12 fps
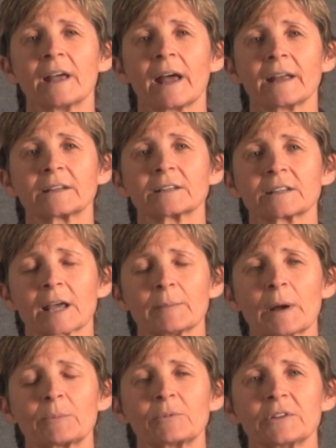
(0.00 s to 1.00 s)
and can come
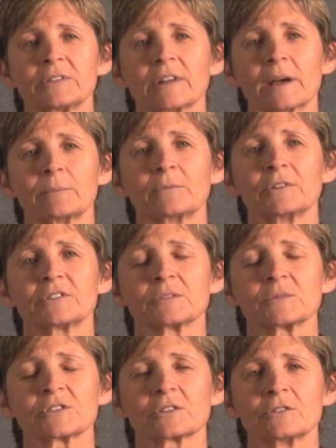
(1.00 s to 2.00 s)
up with some
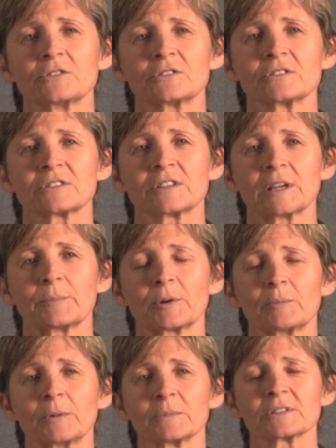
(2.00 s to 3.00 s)
solutions to their
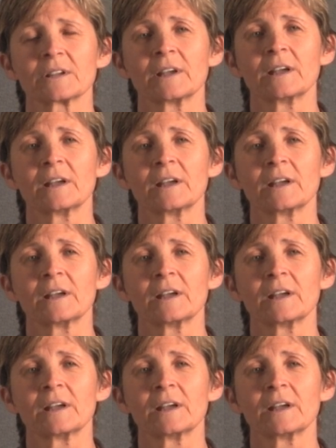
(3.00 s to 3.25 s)
problems.